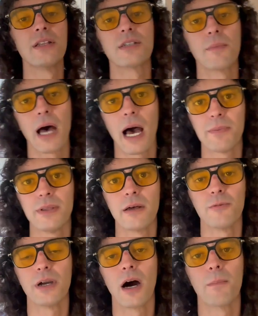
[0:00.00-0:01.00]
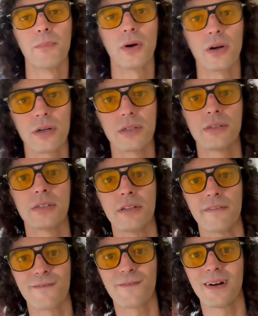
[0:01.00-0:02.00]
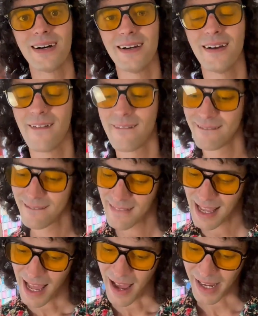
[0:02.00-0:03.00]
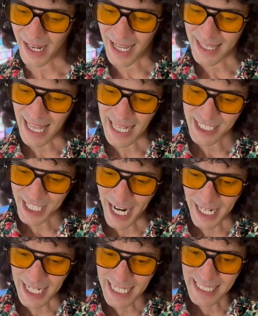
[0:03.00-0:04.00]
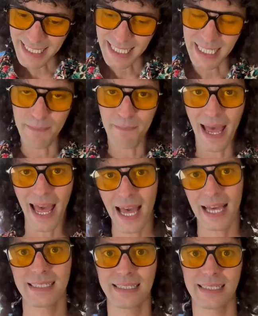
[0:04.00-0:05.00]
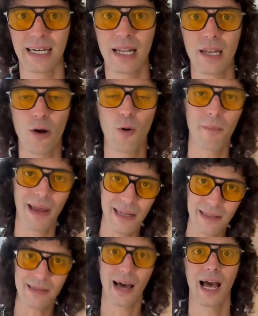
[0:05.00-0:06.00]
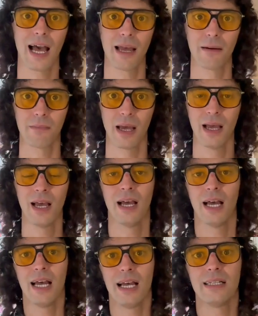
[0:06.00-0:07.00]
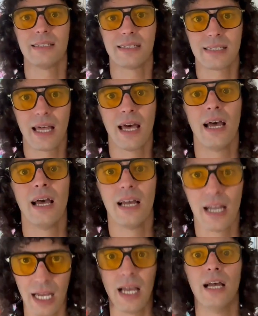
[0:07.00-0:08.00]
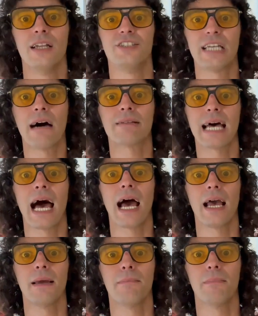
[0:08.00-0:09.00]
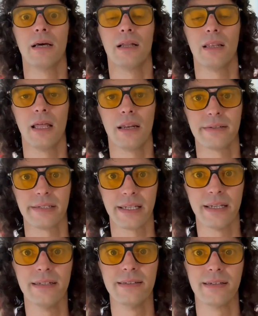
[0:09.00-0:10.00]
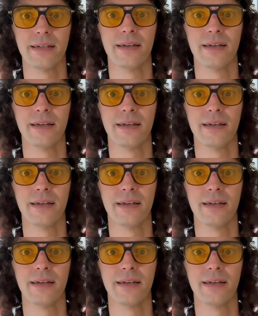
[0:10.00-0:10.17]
is I'm happy that we got burgers in the front and got that Chinese in the back, son. Lo mein time. It's chow time let us eat